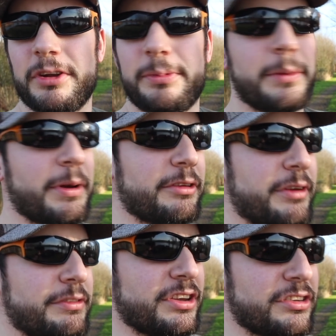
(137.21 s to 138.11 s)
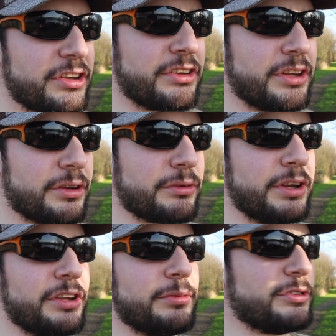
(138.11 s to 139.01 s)
It's been about 15-16
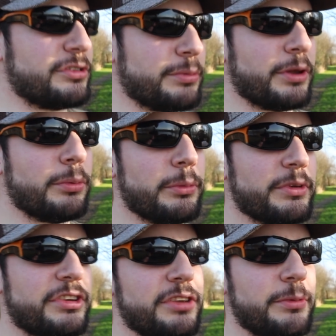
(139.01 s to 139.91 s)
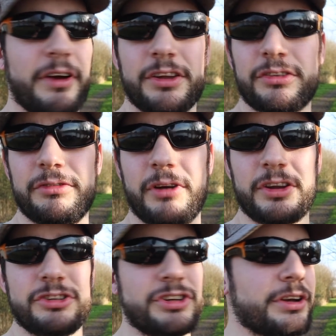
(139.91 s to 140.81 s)
degrees, which is one of the warmest days we've had so far
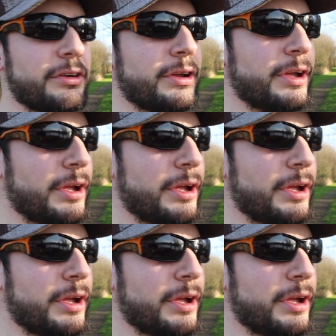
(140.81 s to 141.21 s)
this year,